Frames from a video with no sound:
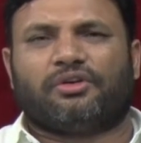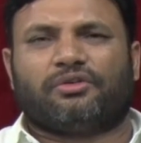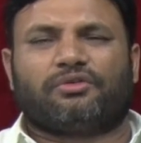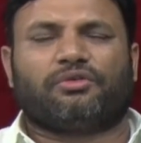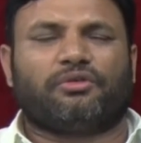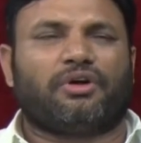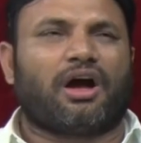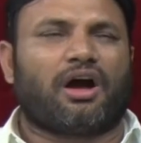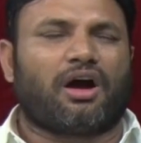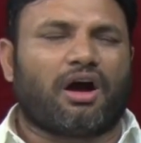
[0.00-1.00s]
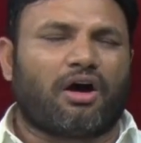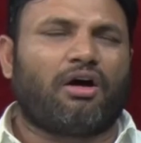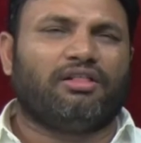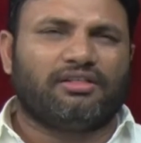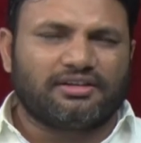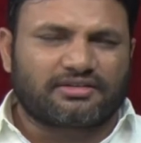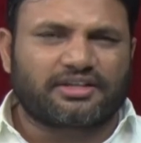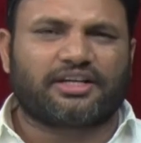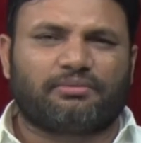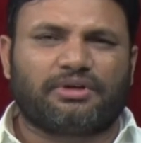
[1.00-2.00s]
So, all these
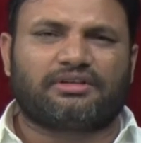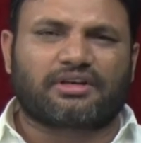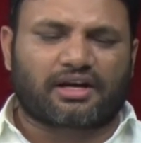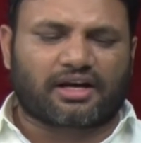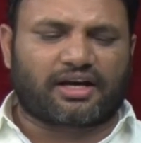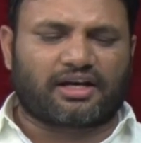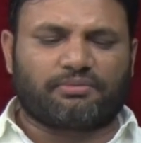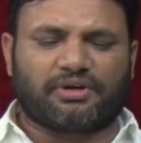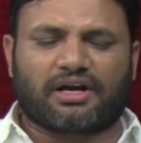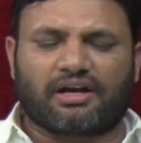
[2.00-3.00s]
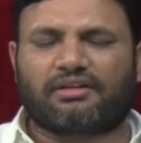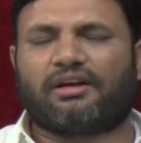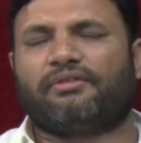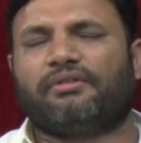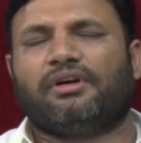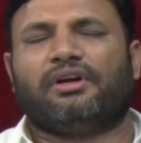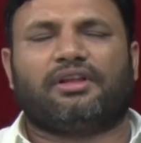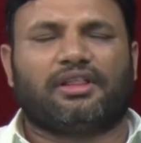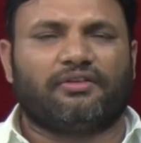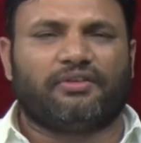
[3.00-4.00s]
statements are correct because of
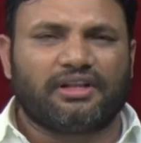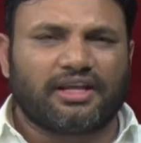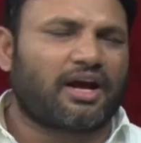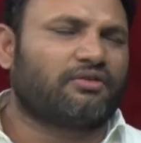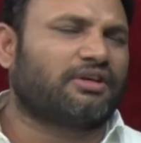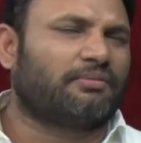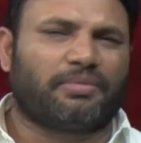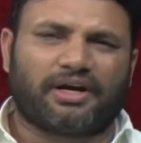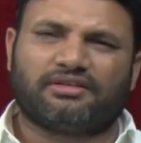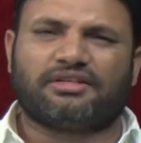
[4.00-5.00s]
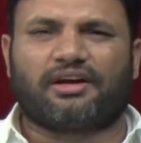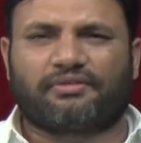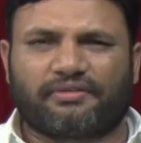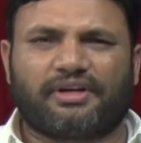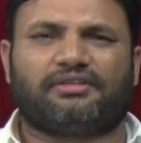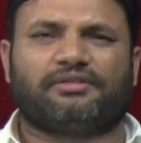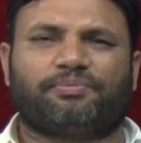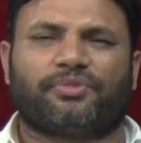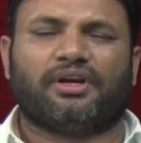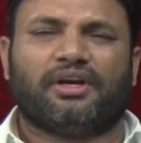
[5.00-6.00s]
the way they have supplied jar files.
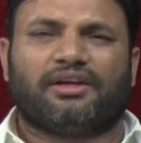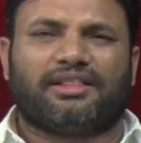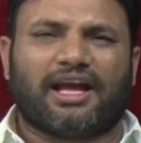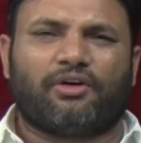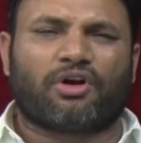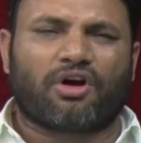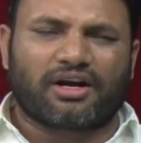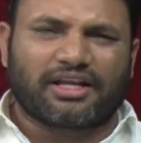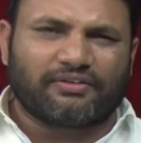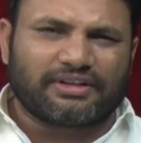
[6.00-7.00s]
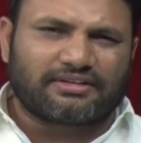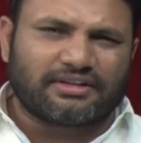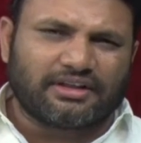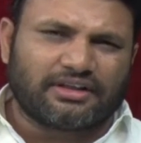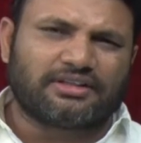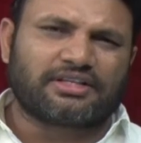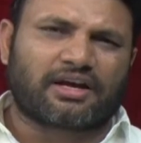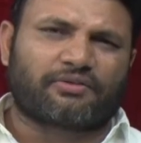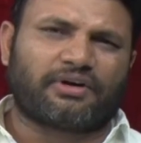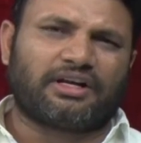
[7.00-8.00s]
They have not given single
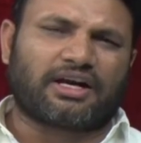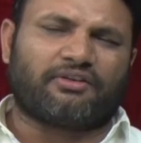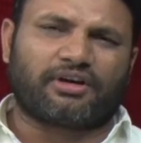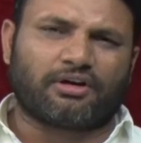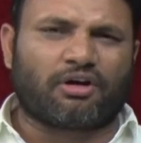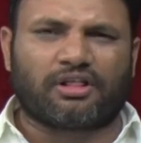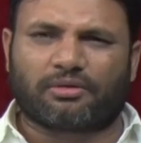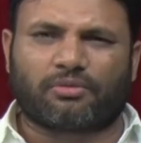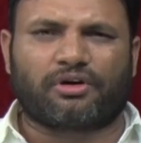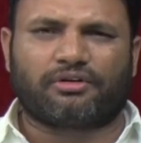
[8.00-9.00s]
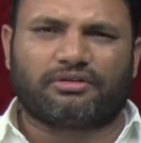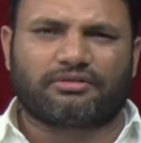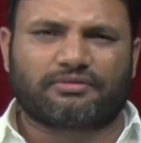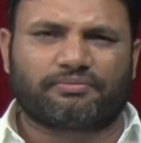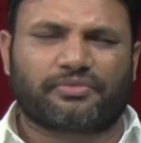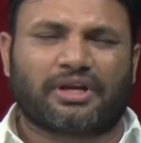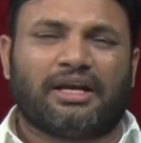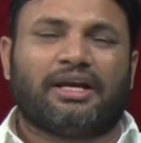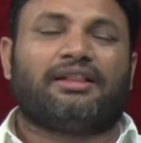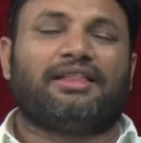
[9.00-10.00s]
jar file covering all the modules.
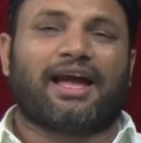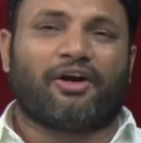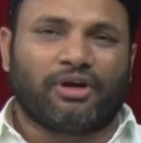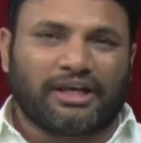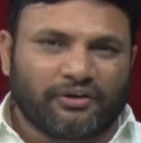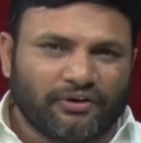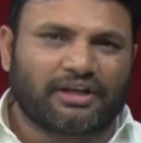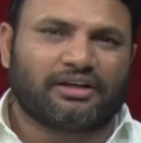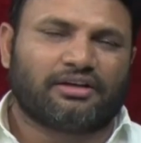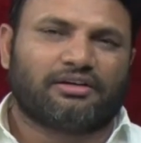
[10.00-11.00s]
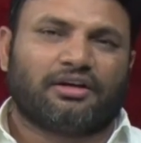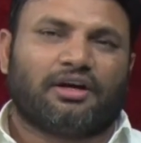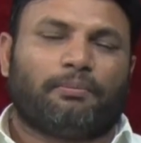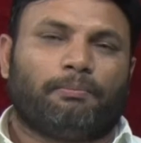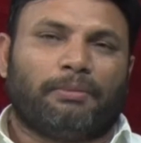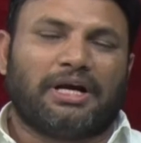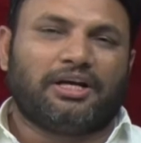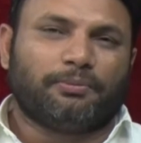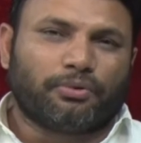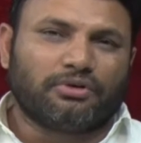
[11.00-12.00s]
They have given
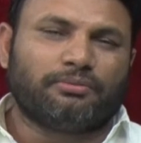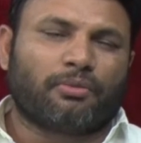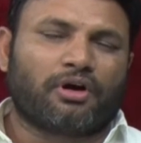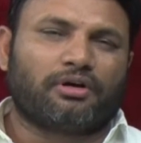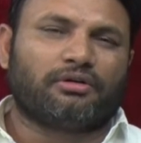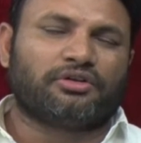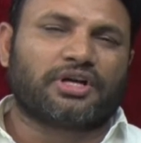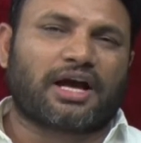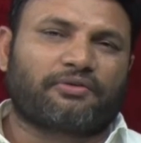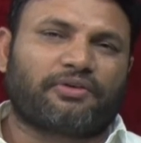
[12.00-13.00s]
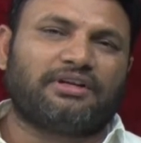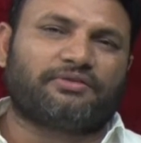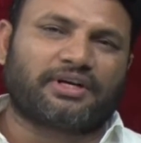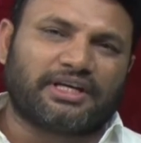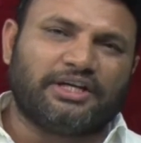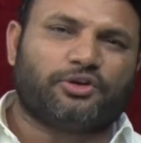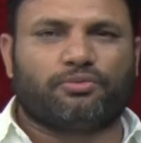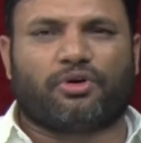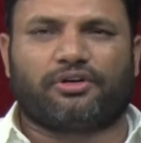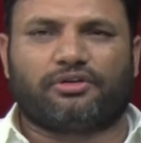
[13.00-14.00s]
multiple mod jar files for each
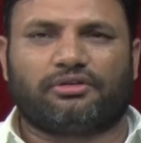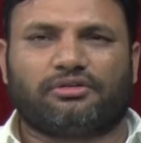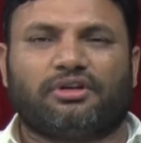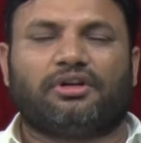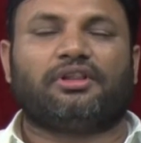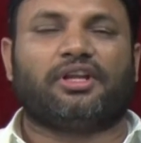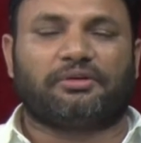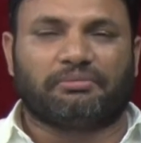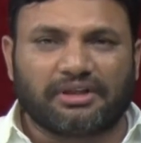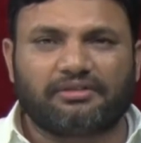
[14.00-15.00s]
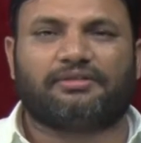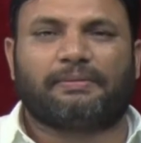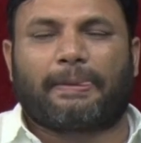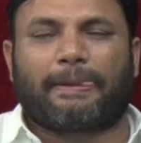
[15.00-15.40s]
module. That means